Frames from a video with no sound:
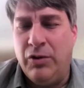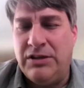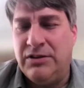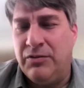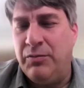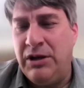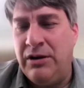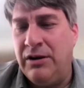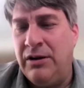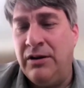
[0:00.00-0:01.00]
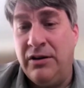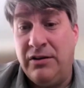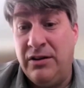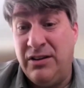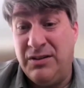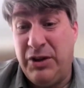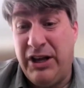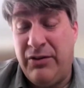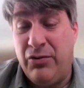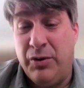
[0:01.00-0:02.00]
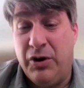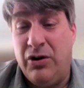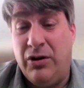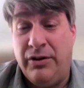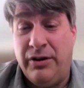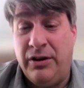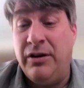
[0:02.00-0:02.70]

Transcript: weeks of being in this platform at all,